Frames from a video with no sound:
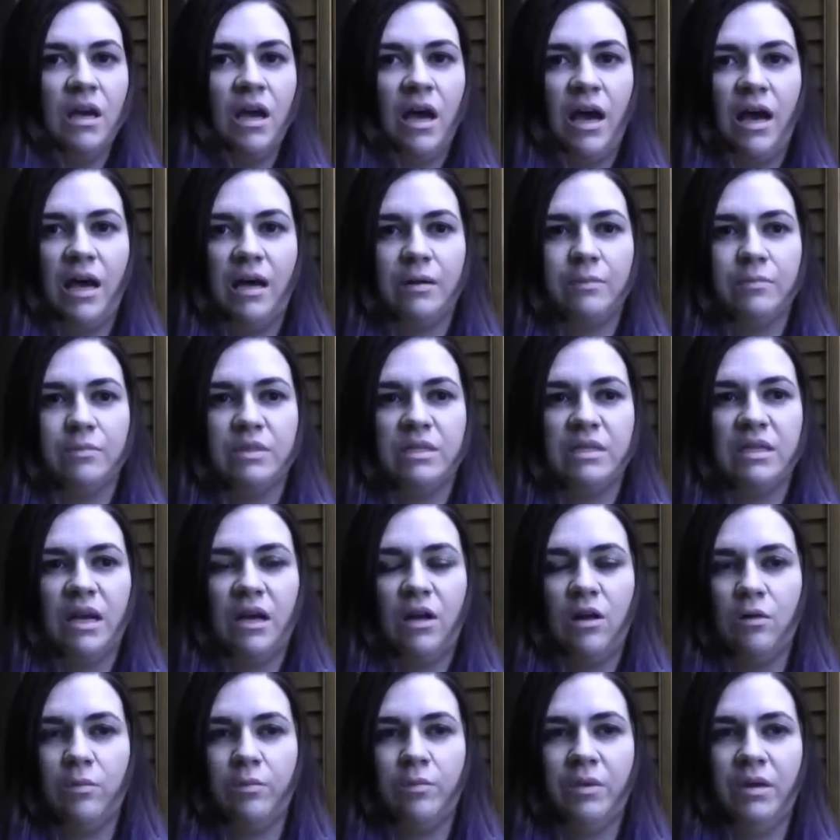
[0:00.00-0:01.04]
to
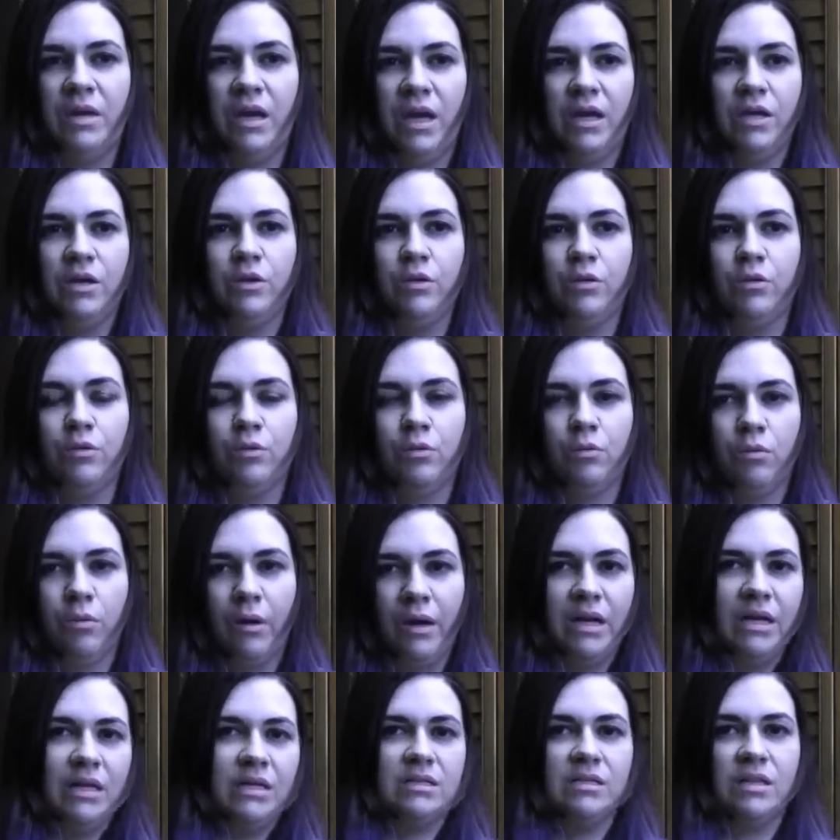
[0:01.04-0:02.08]
help get you
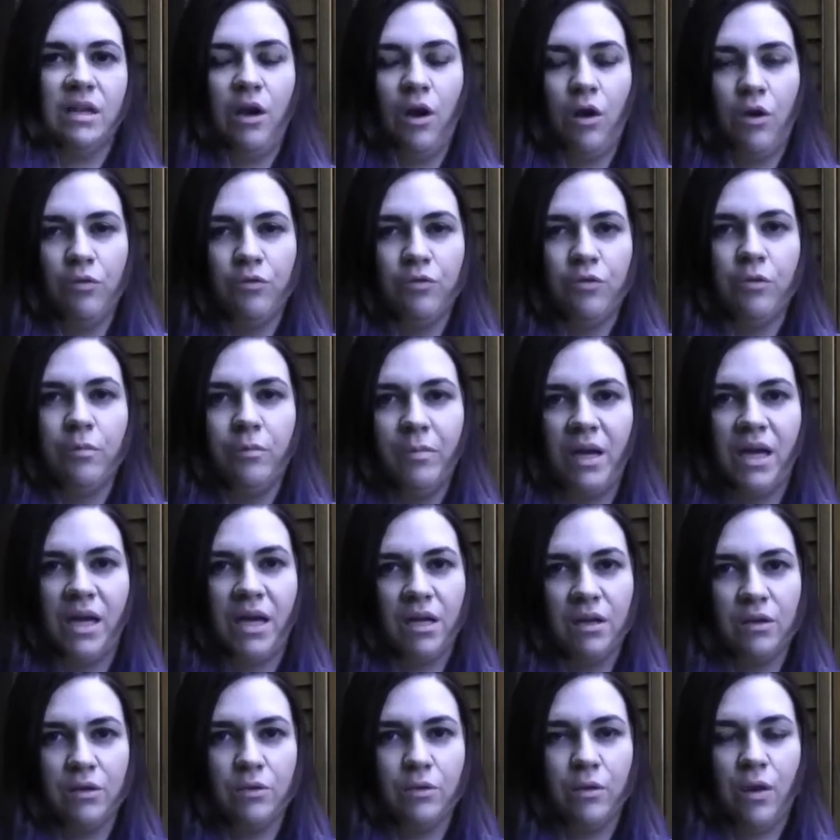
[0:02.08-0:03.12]
ready to go for
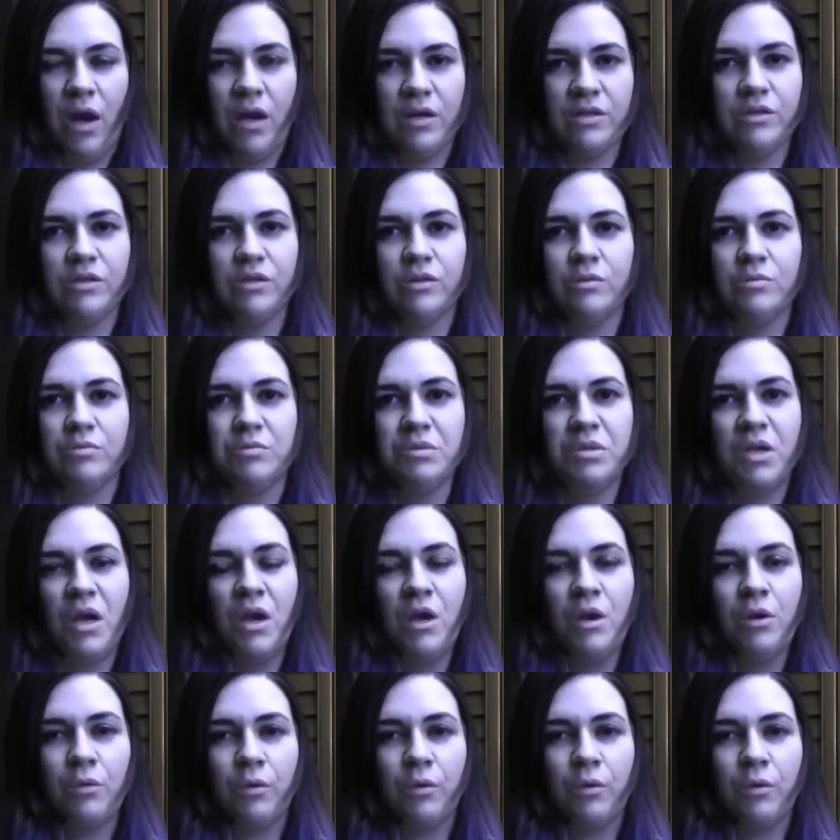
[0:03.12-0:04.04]
making new costumes,